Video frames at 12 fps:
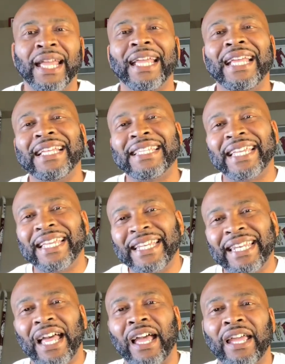is in
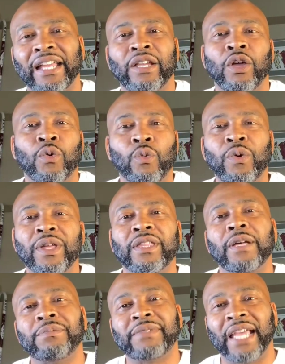line with
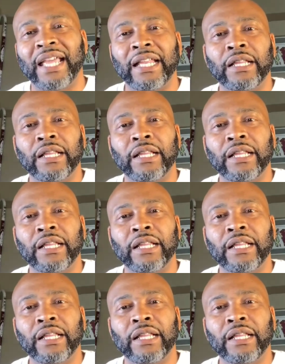obtaining